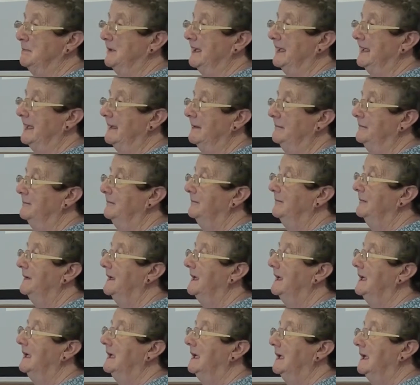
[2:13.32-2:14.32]
play.
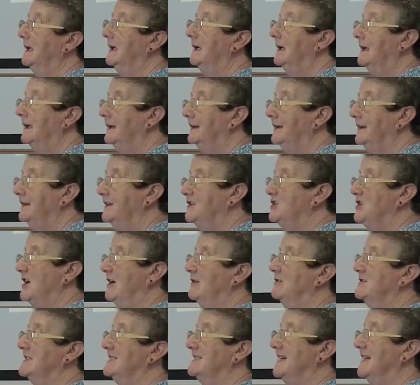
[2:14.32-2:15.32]
The
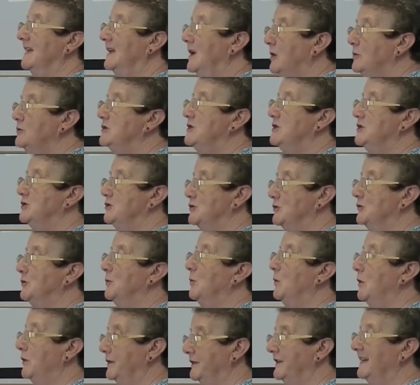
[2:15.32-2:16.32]
child is allowed to do
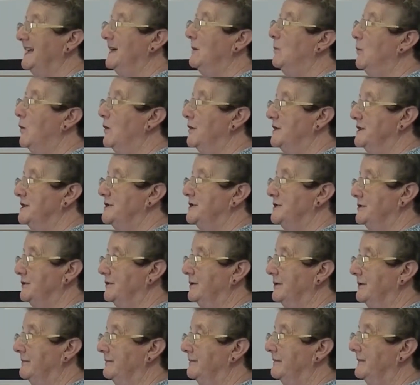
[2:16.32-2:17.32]
what they want to,
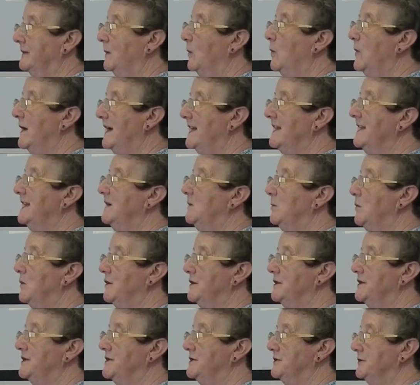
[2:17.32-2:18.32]
when they
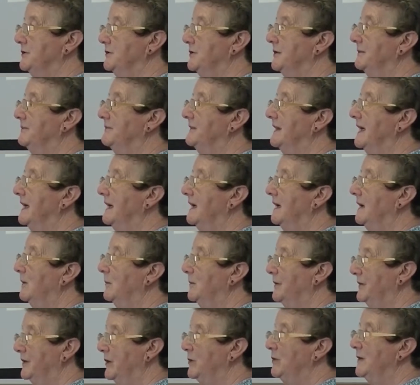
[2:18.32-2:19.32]
want to,
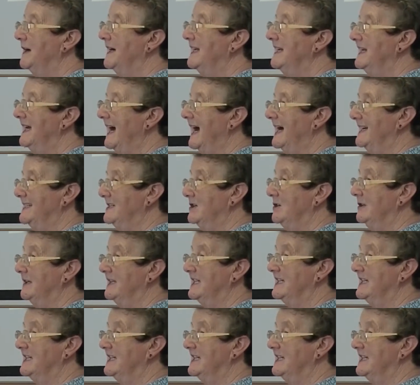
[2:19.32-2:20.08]
without any adult